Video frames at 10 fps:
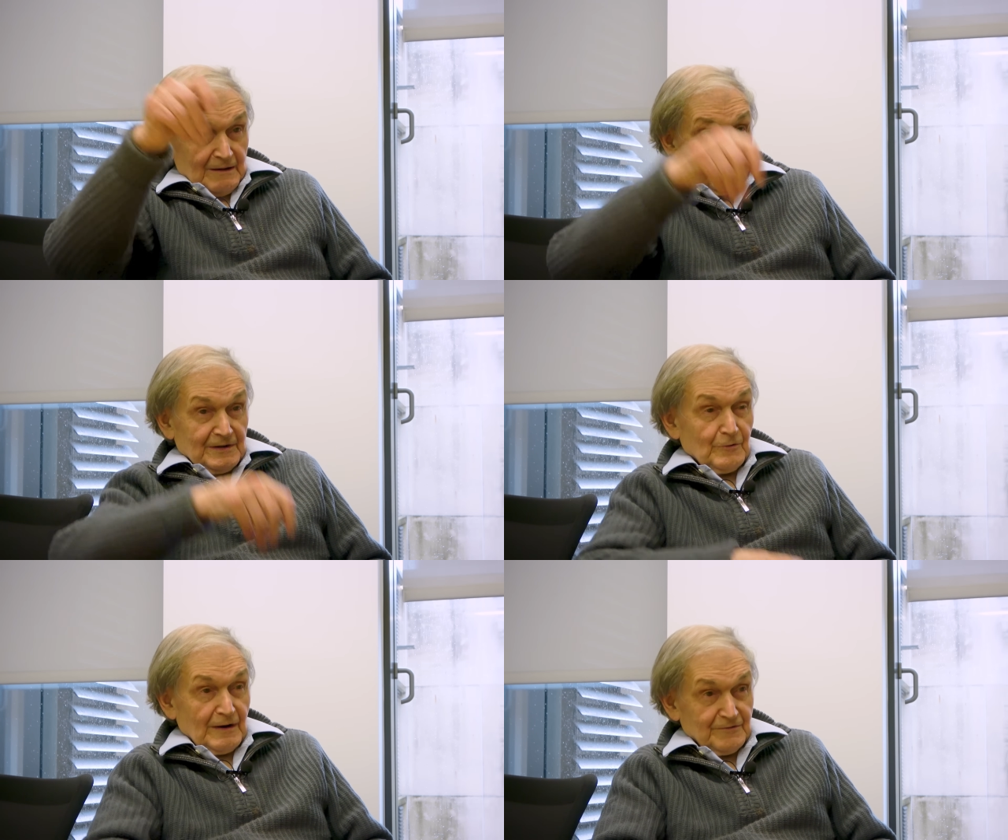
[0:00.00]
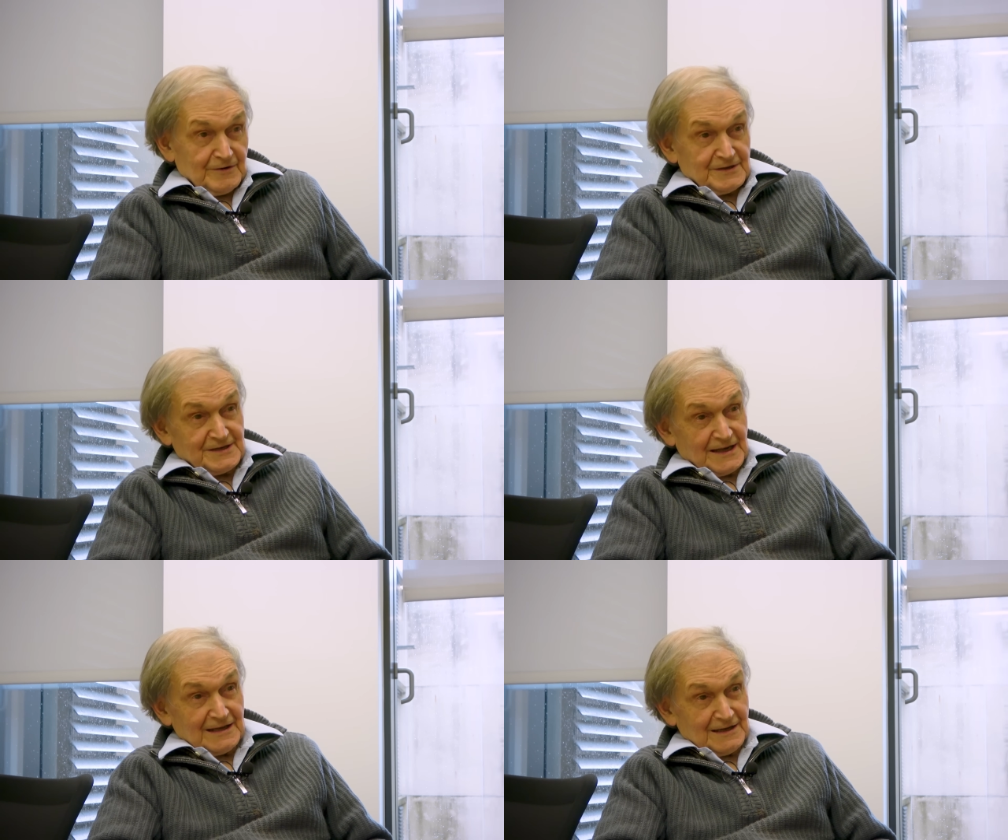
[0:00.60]
given a
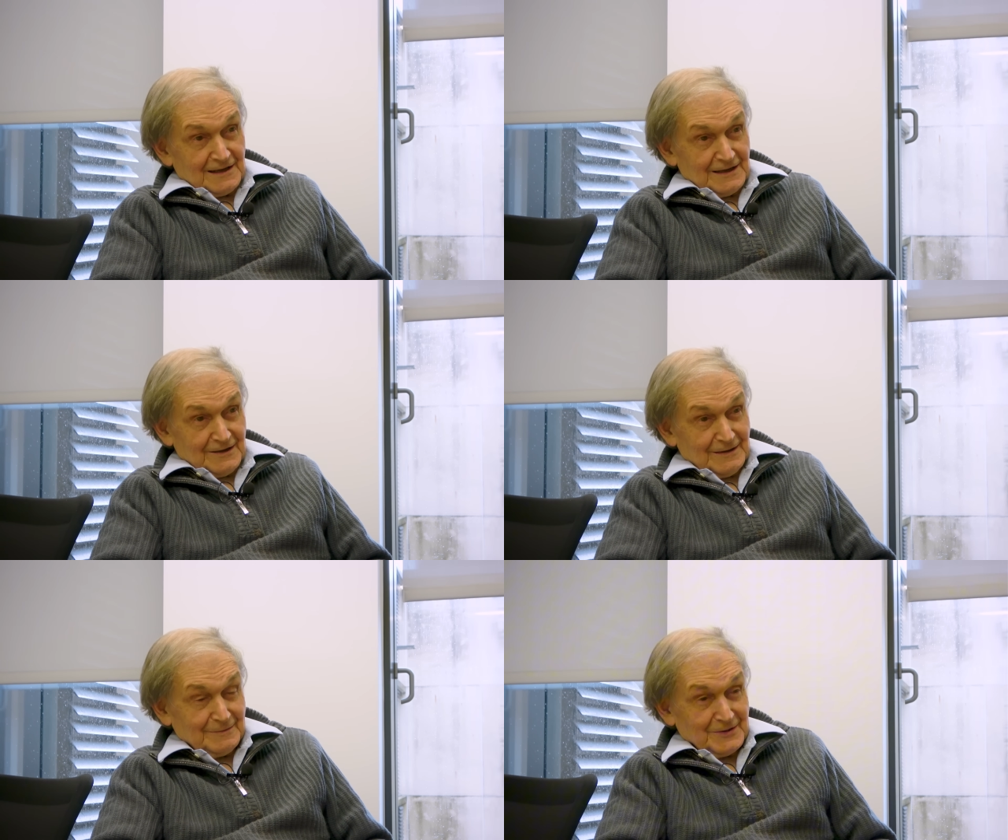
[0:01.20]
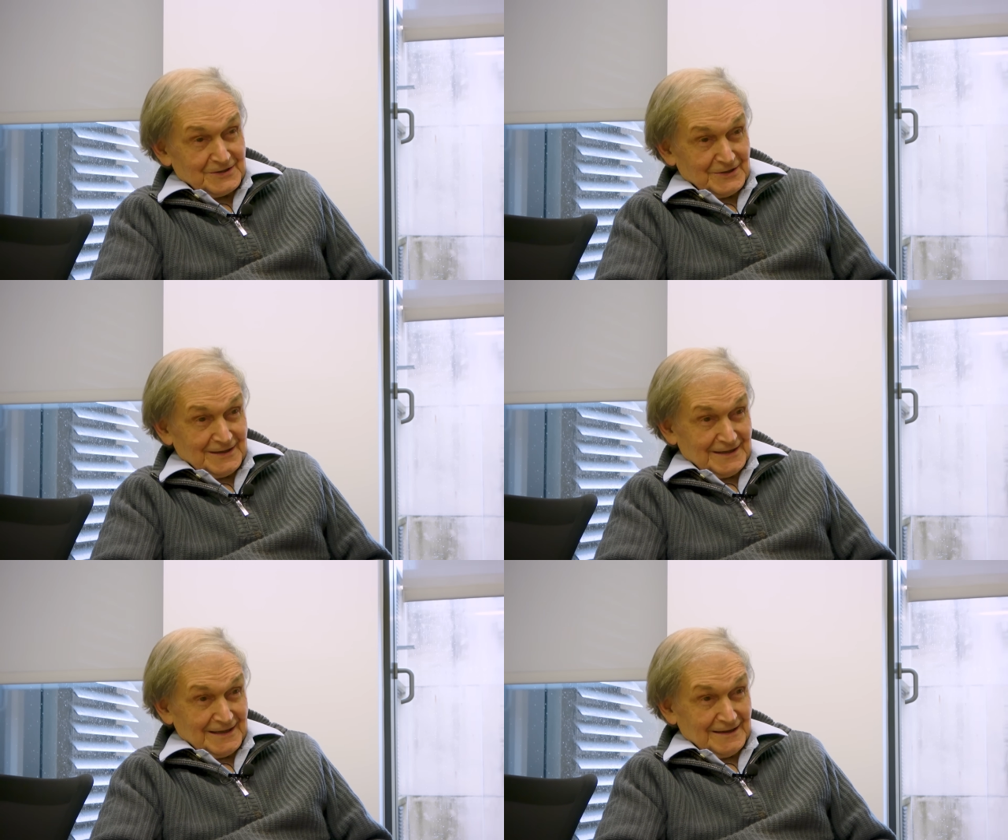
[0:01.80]
reference to Galileo. I'm not sure
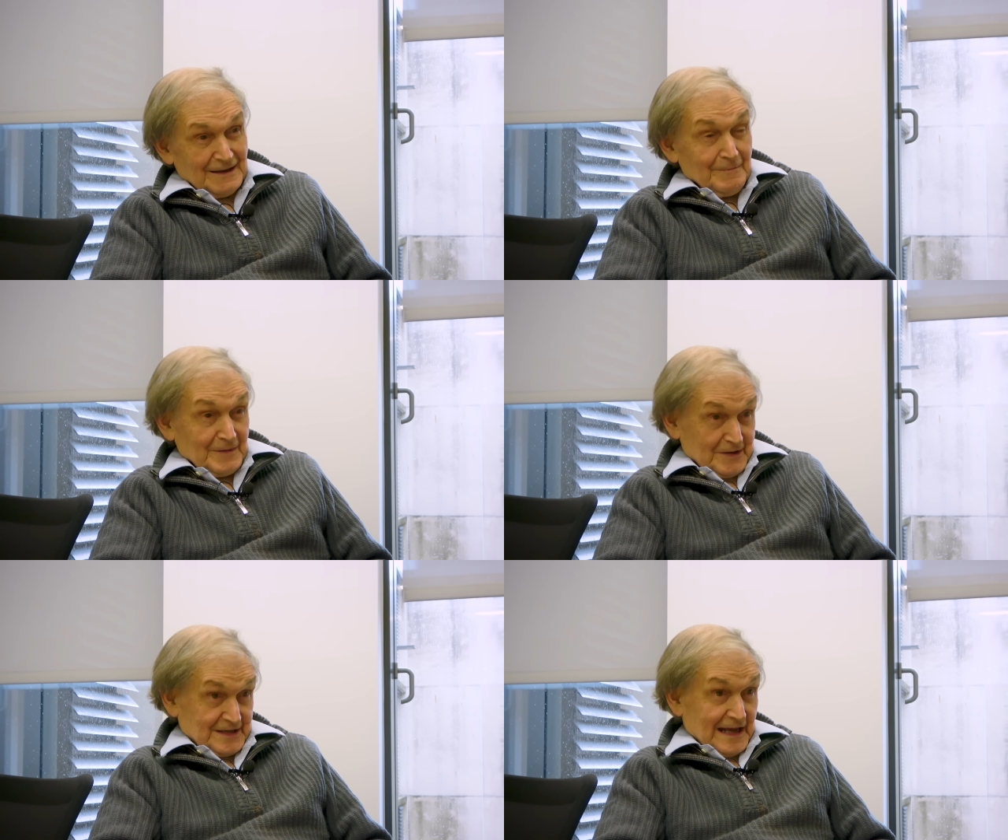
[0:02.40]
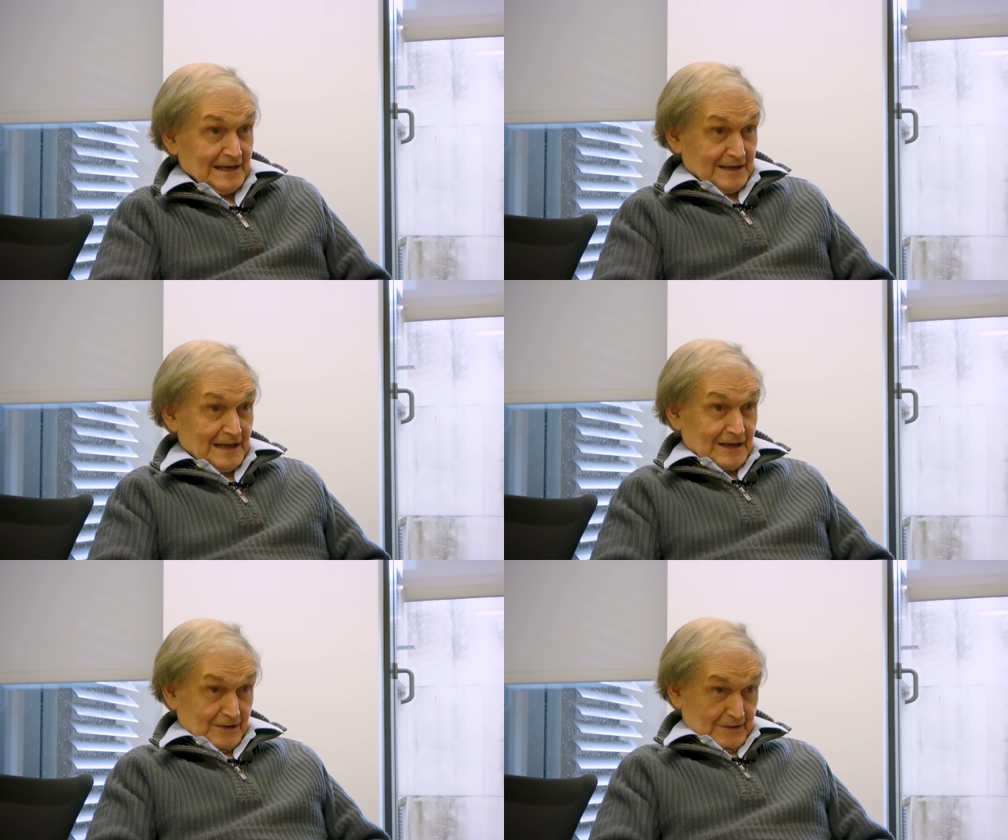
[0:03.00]
he did because
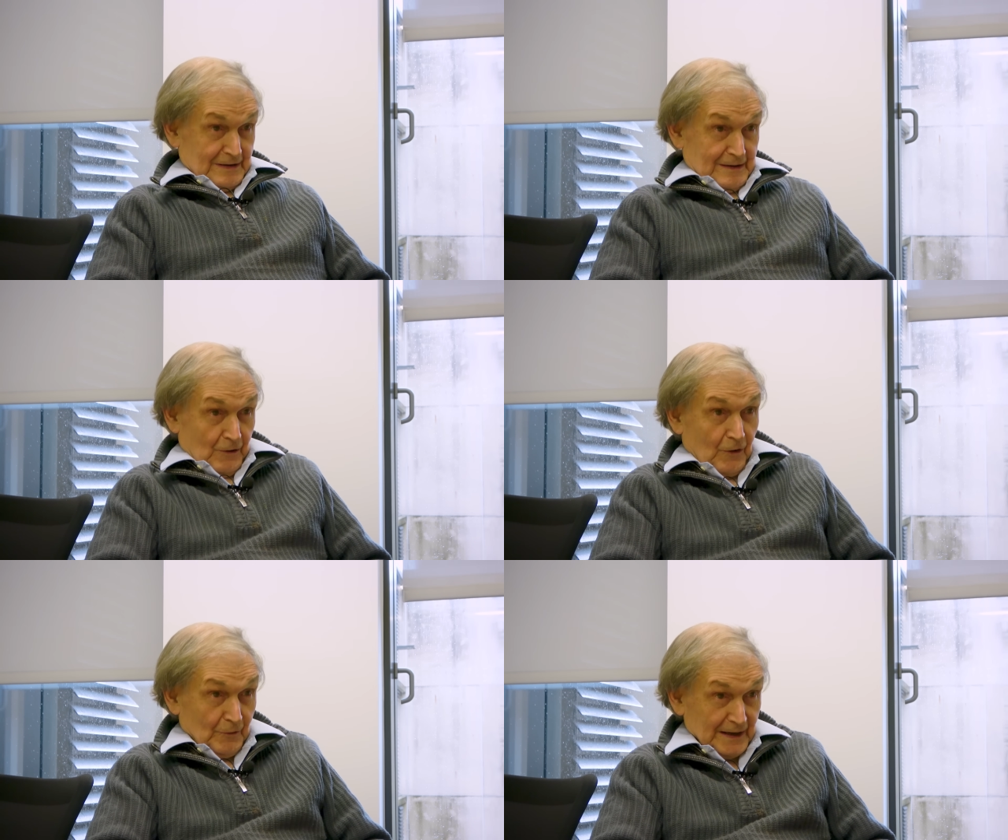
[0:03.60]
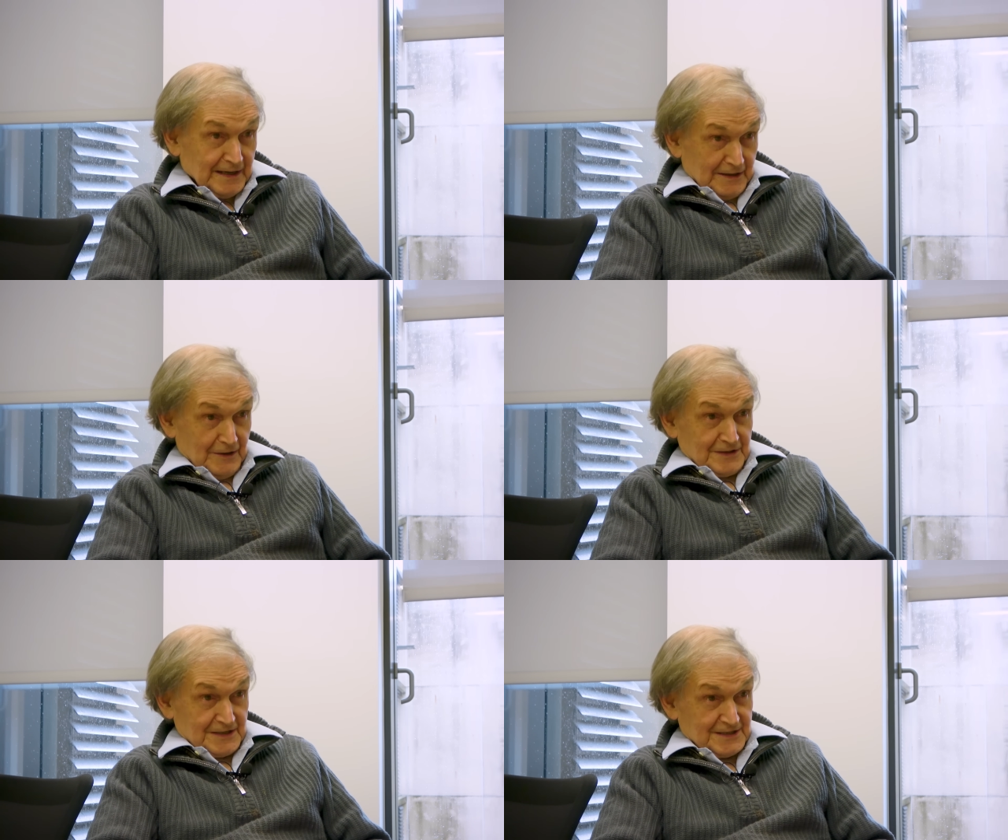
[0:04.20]
Galileo already
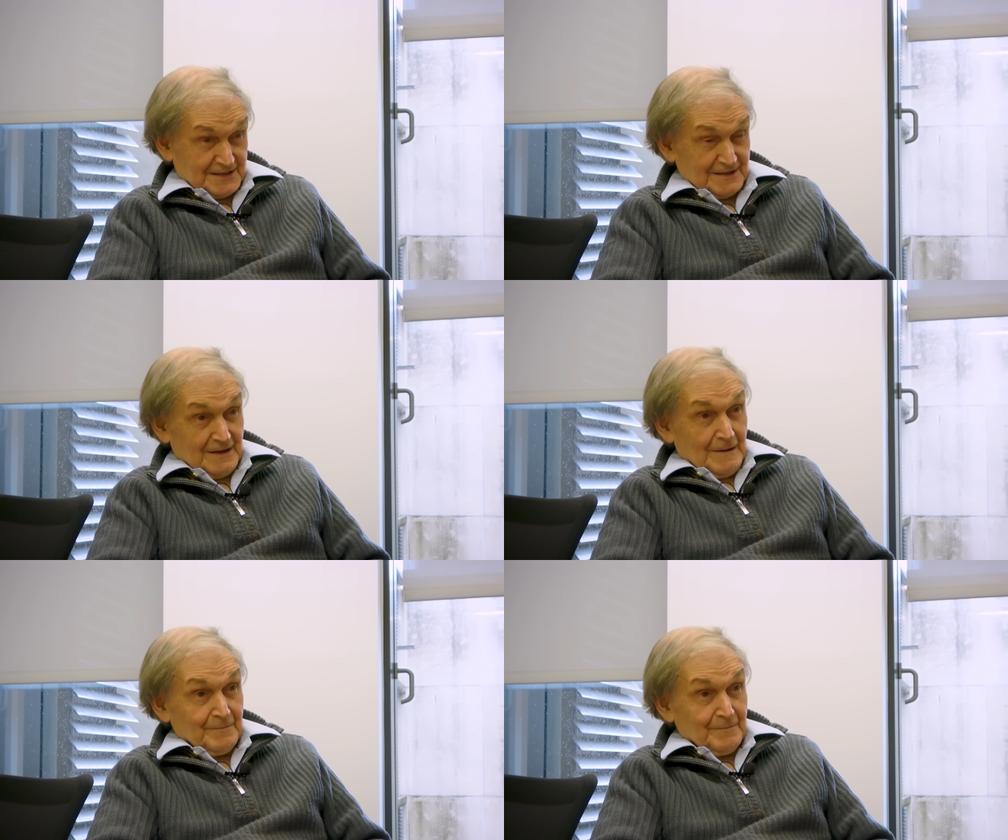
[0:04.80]
noticed